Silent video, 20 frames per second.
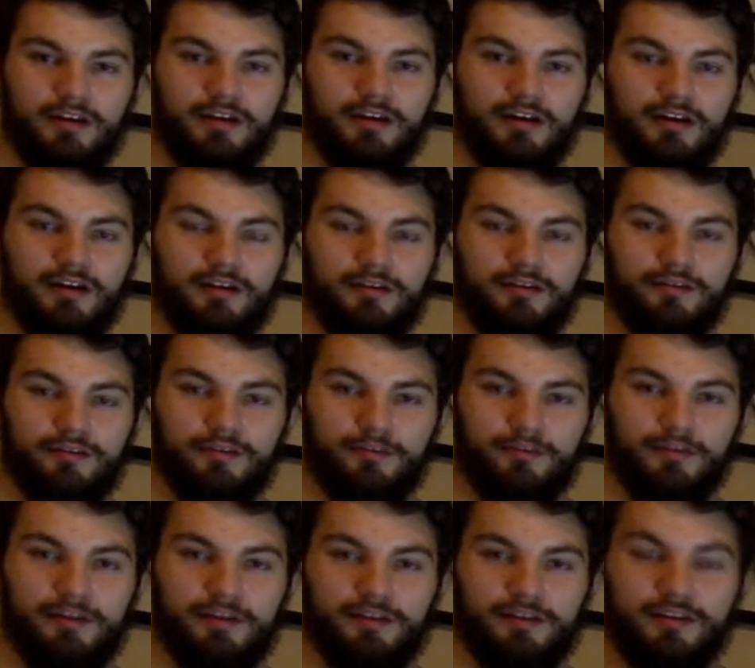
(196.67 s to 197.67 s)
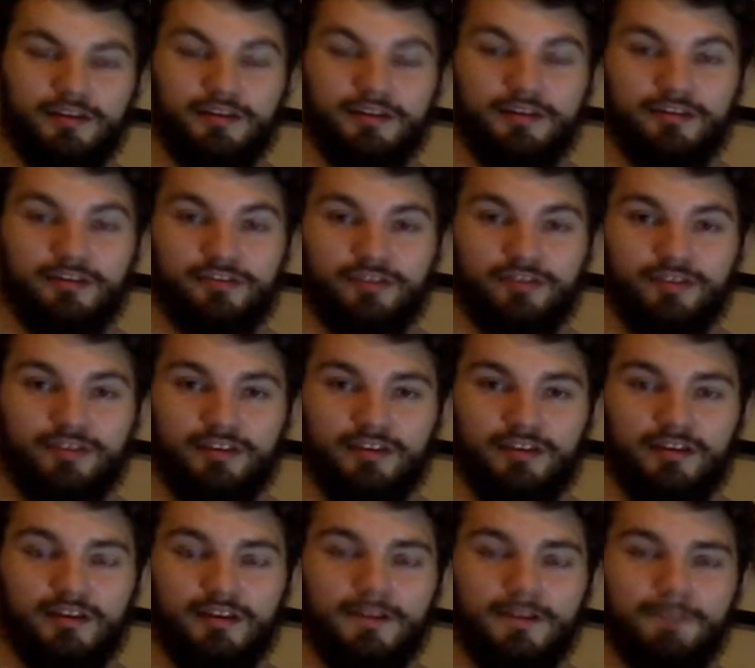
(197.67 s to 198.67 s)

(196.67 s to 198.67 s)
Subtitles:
the planet's eccentricity,